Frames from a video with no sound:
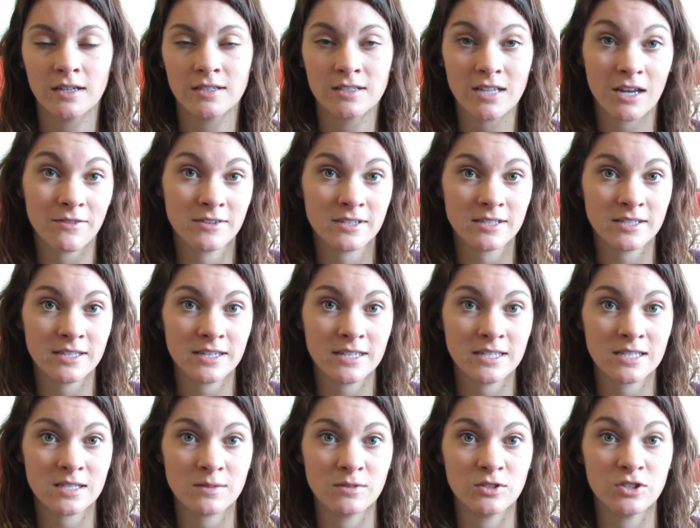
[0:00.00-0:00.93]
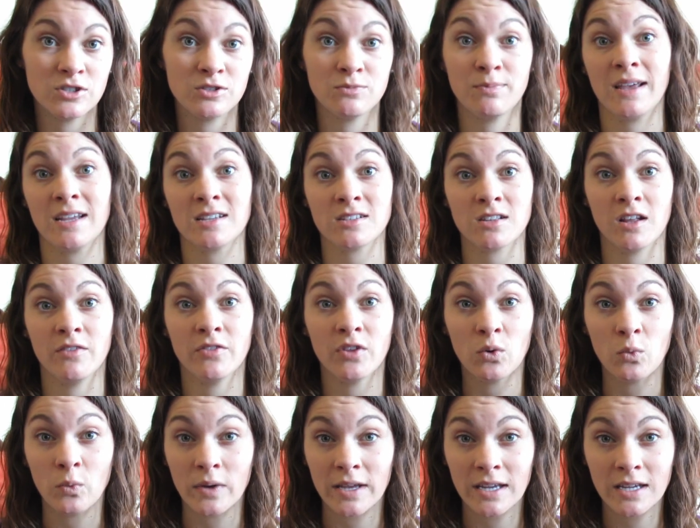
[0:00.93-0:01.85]
deficits based on
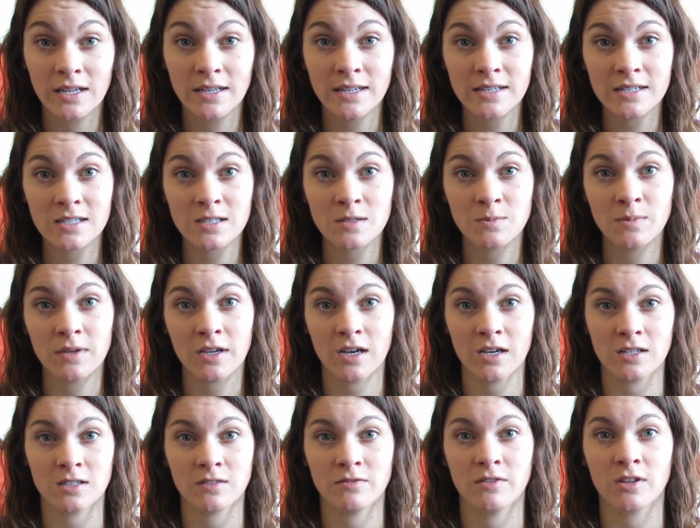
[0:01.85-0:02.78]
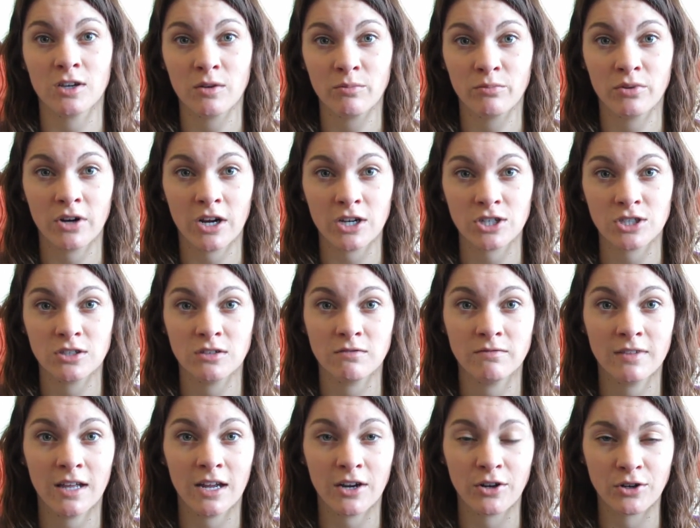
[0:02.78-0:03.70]
the weakness because of the compression
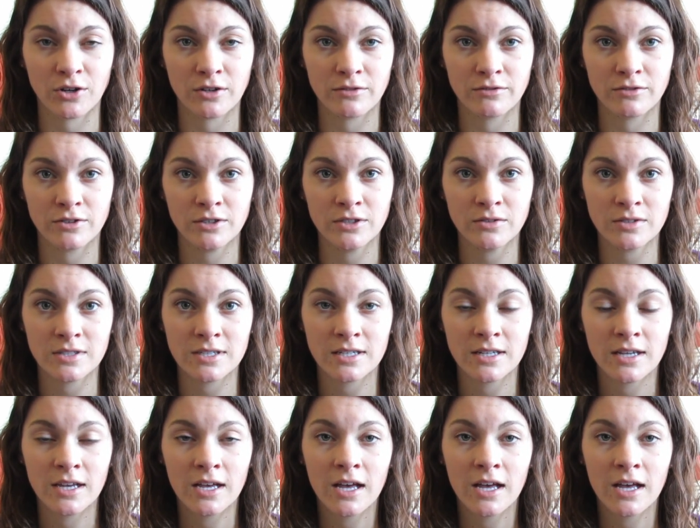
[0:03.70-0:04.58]
of that nerve root.